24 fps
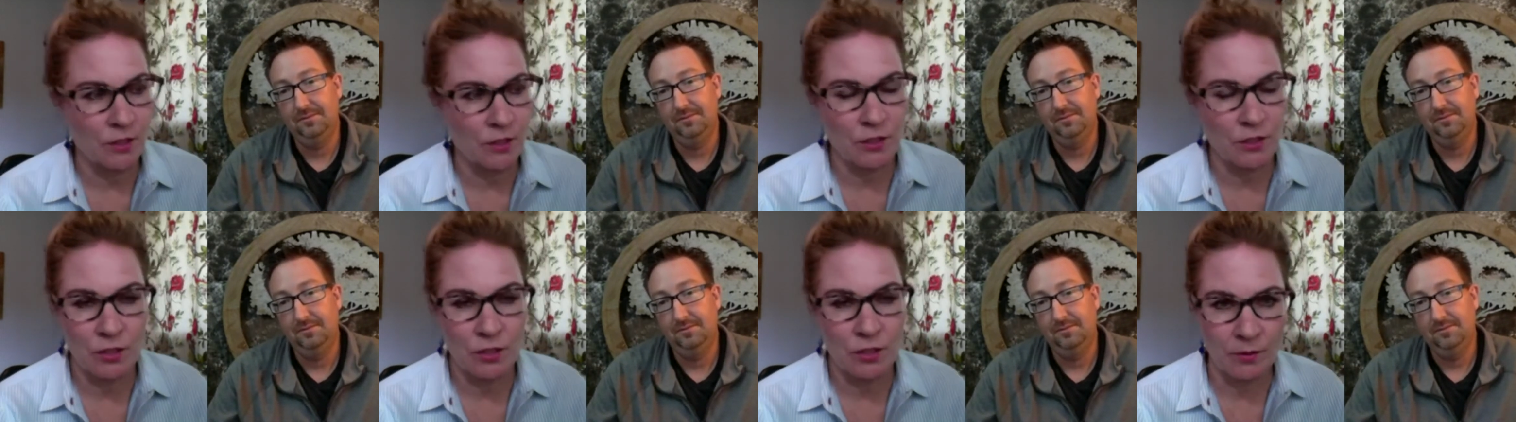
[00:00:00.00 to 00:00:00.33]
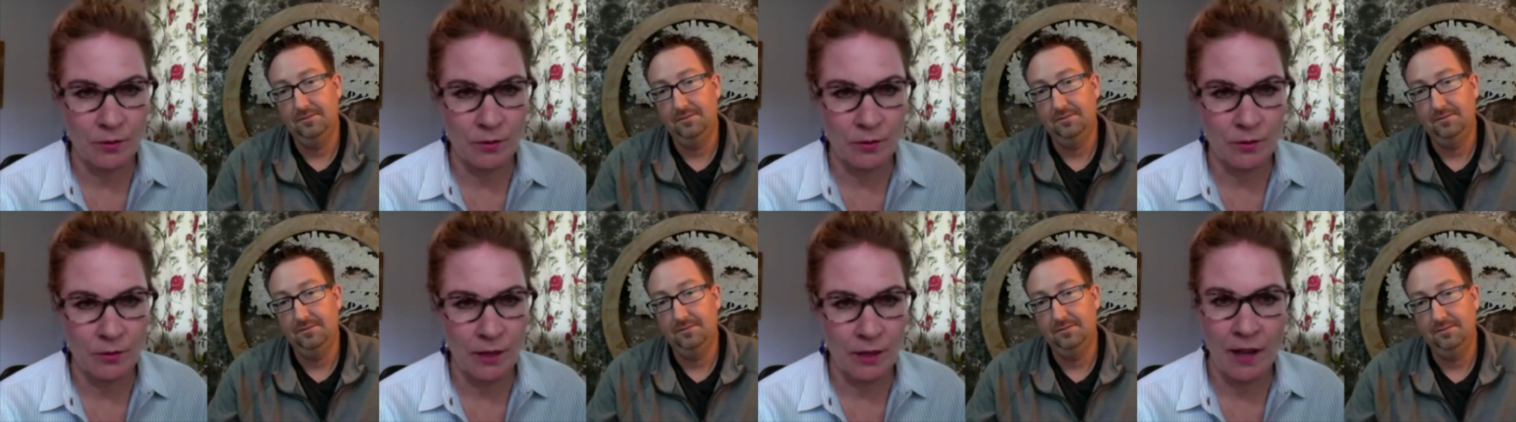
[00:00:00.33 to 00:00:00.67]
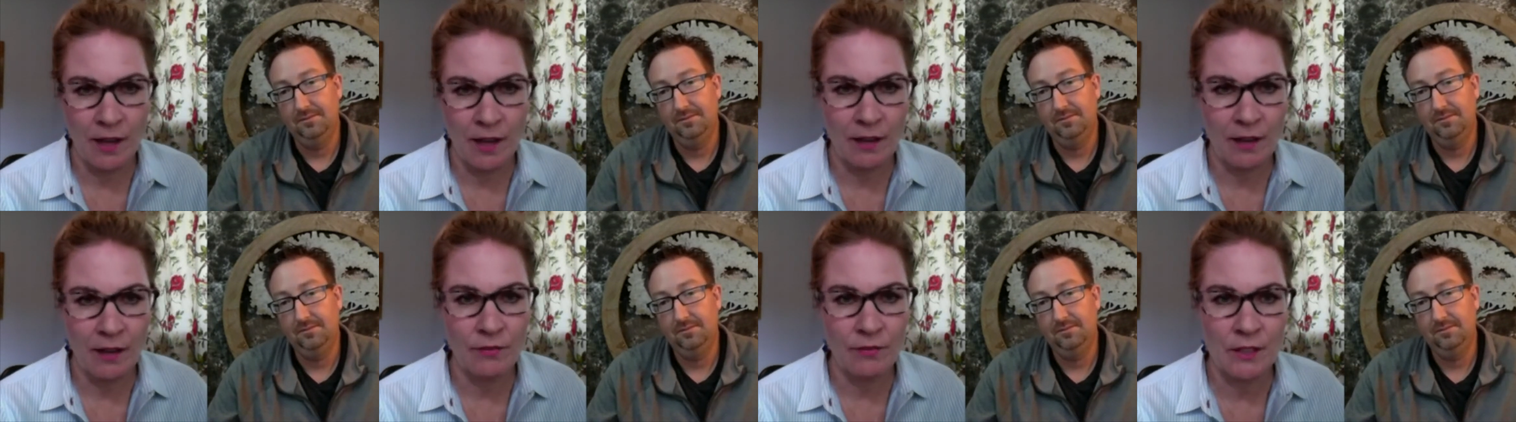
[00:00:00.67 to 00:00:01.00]
Speaker 1: to
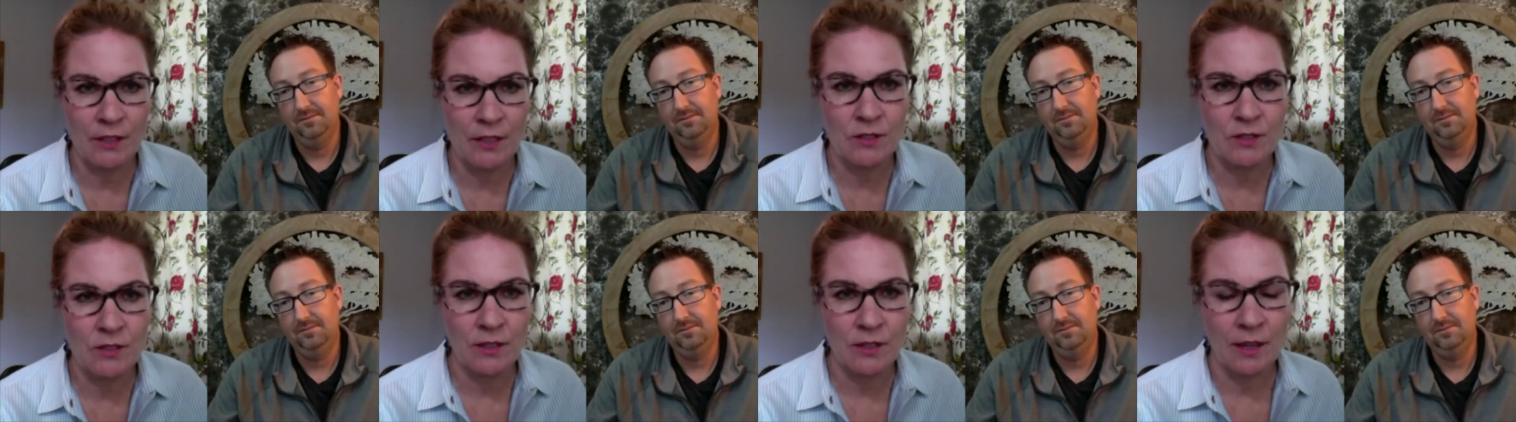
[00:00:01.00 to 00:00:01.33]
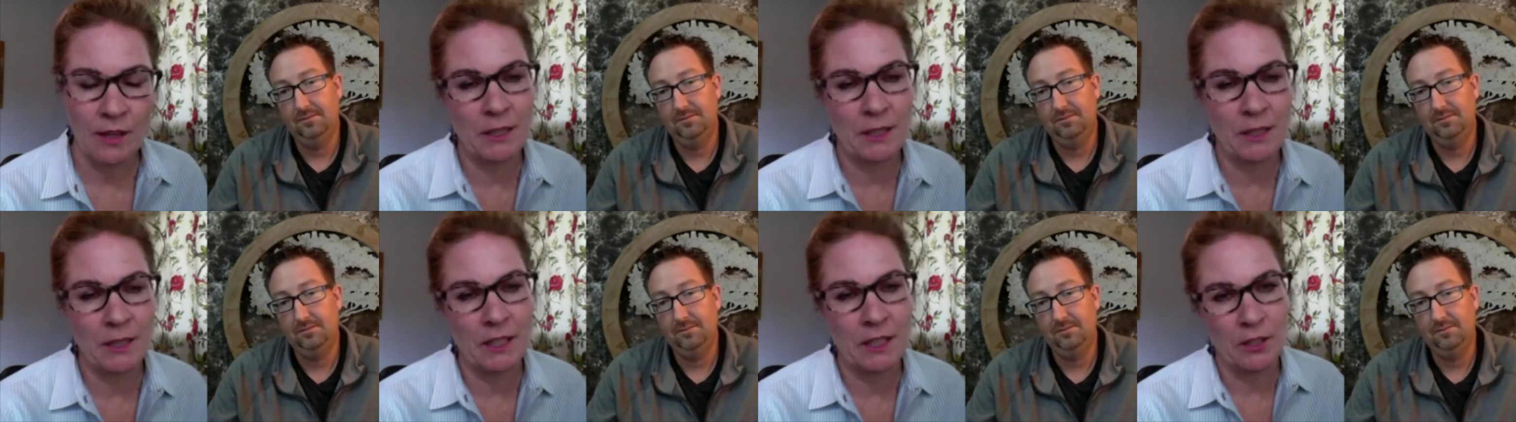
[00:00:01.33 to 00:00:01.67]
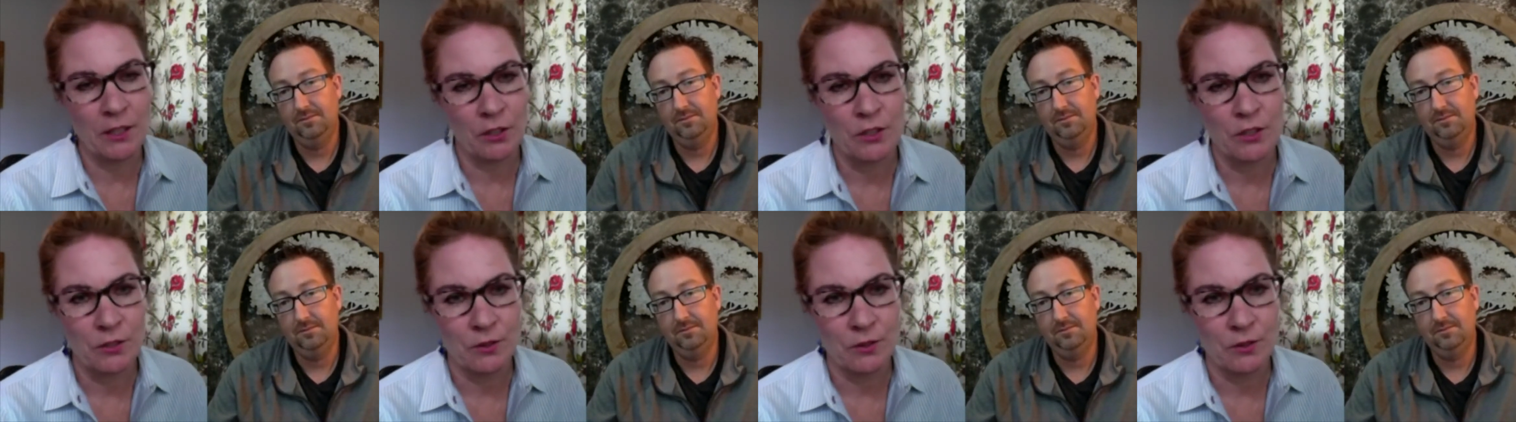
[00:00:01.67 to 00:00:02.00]
have these i mean i know
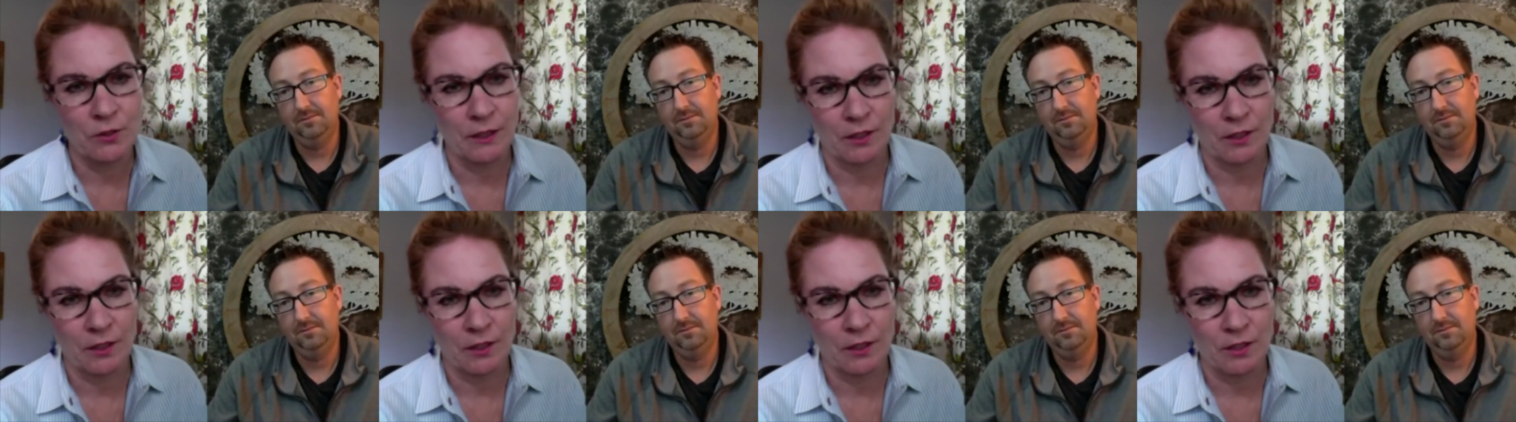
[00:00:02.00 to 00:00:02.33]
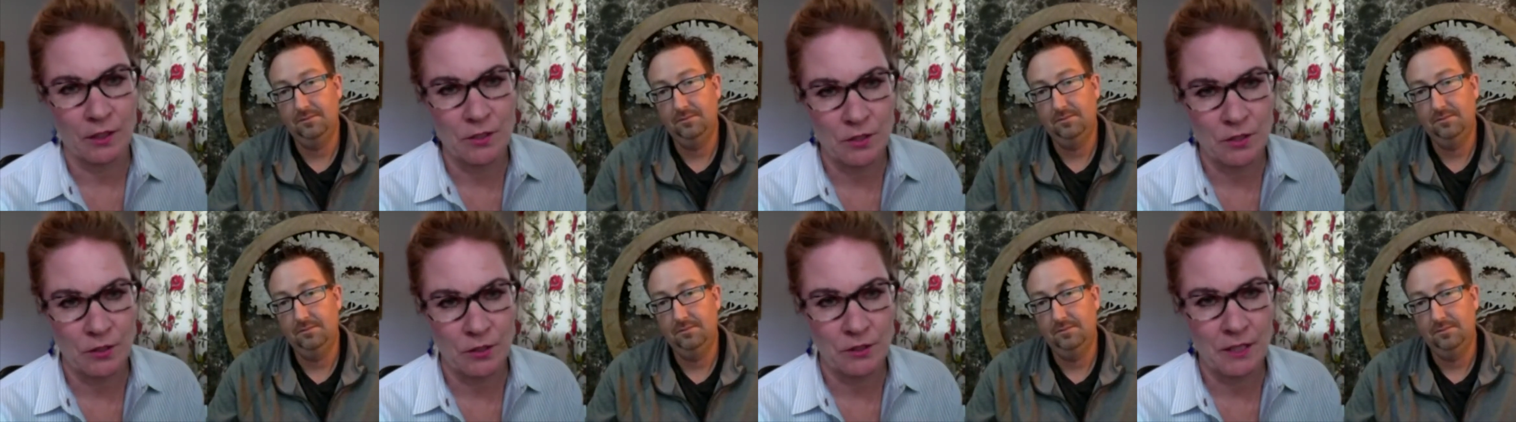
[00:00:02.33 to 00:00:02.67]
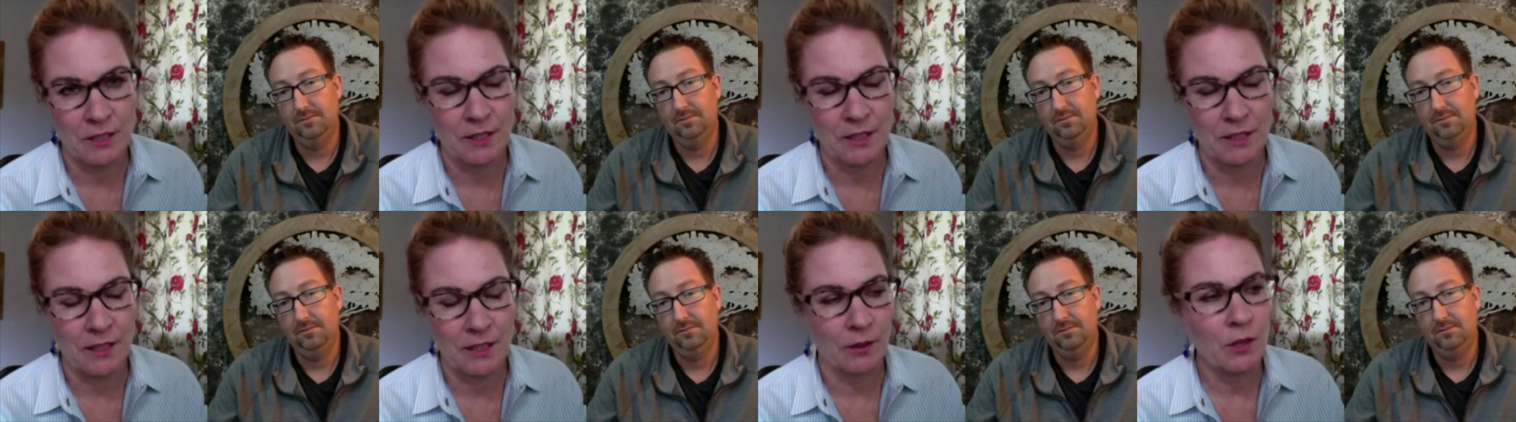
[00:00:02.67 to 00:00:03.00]
you're doing consulting
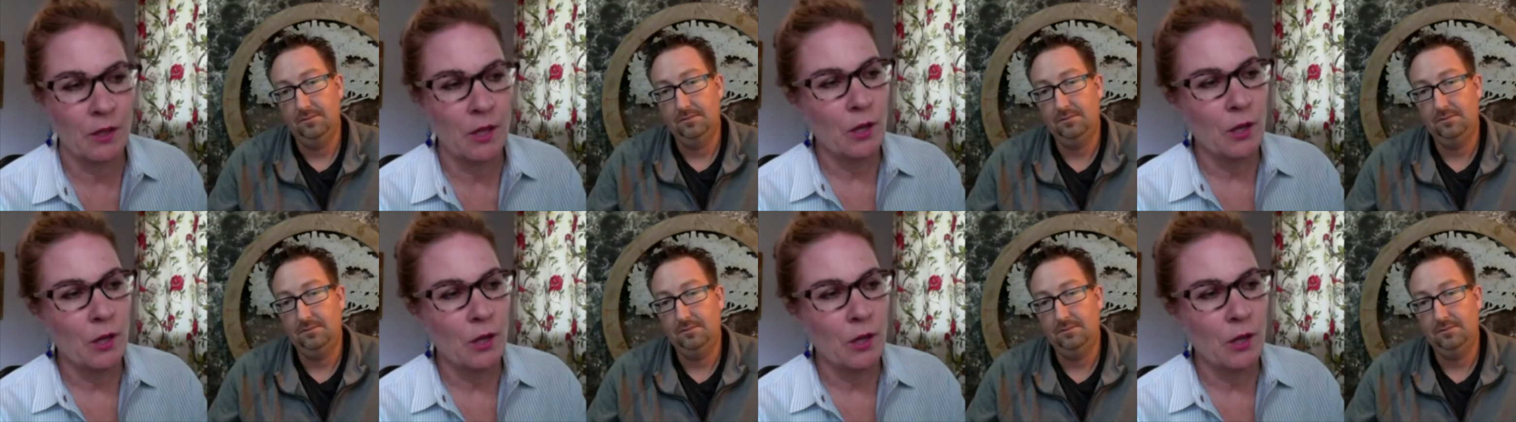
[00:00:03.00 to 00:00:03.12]
now